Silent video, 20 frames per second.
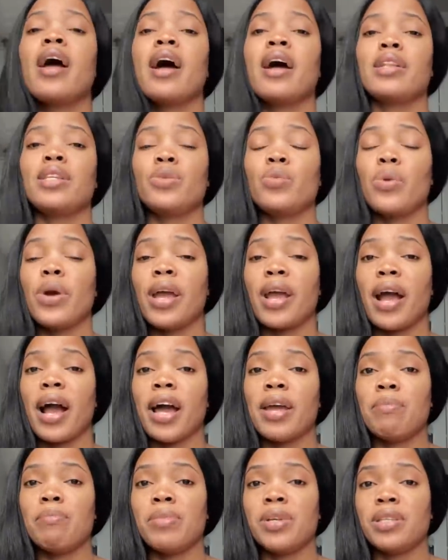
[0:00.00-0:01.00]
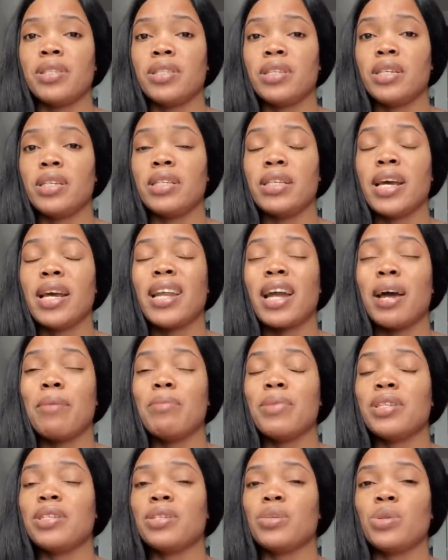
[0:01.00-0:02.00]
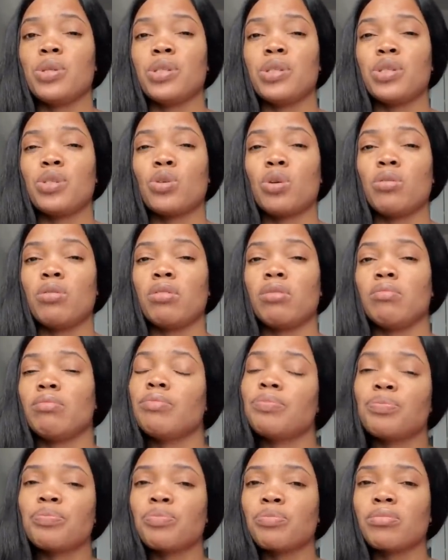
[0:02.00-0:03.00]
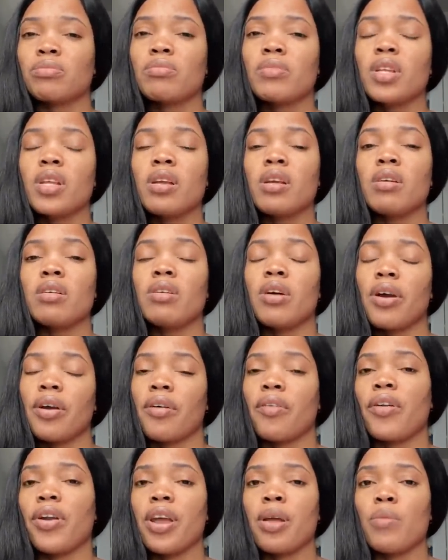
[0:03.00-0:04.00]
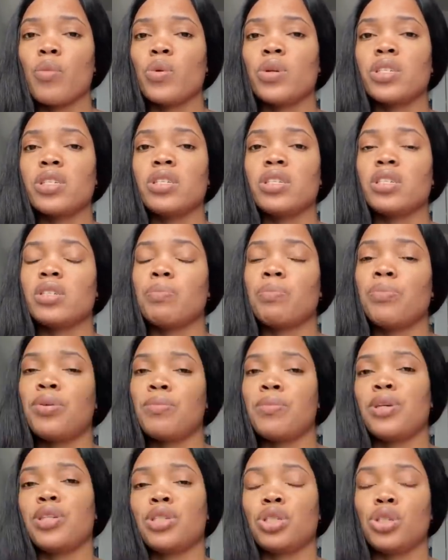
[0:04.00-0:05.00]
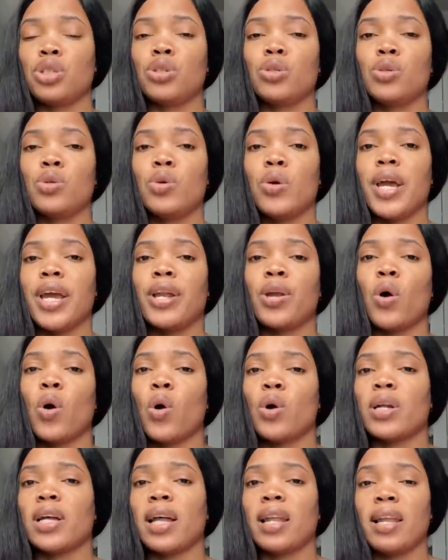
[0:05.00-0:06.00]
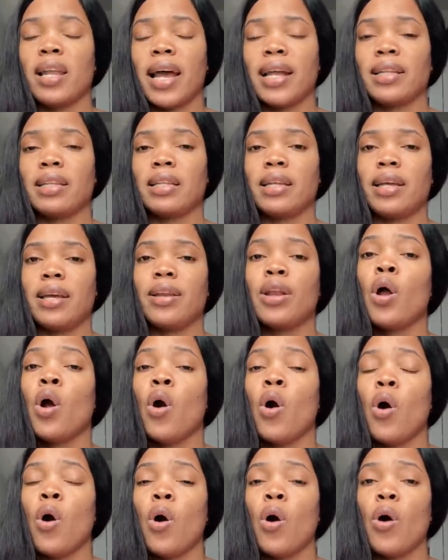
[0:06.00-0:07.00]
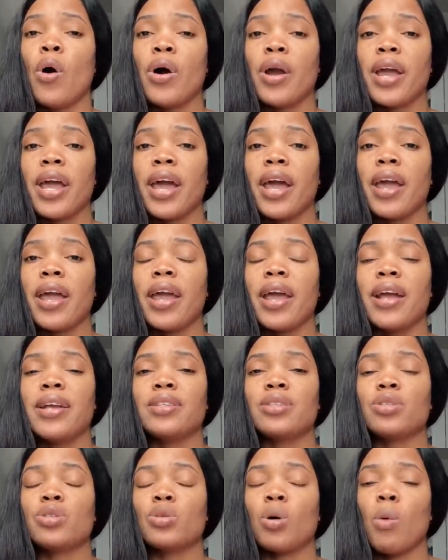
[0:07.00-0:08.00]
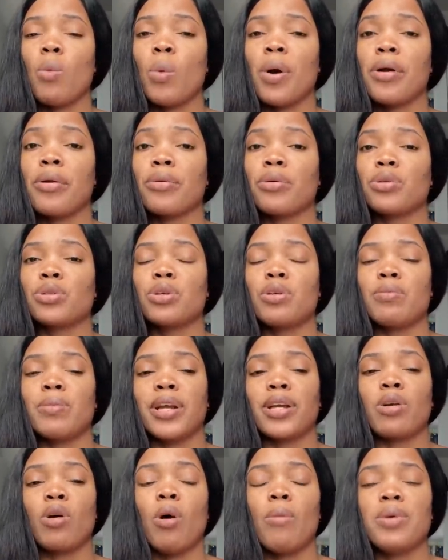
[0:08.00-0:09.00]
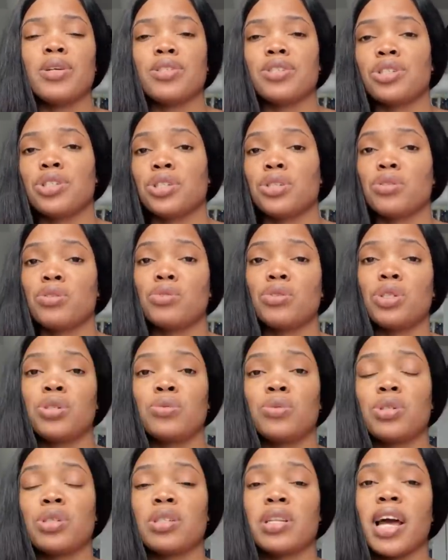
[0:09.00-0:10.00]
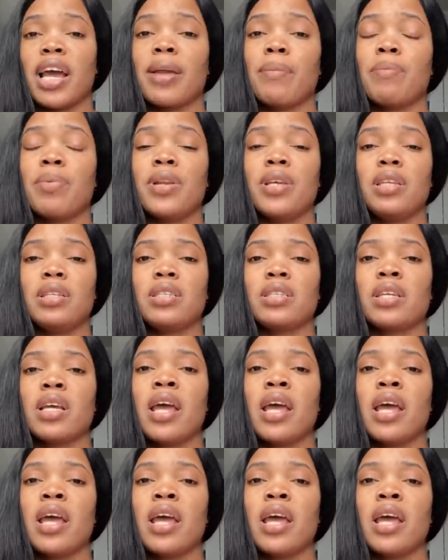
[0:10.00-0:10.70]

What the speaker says: The way I miss it, then I miss it is on cream which is premature and other lightening oil. And someone wrote on my comment section, which was like, please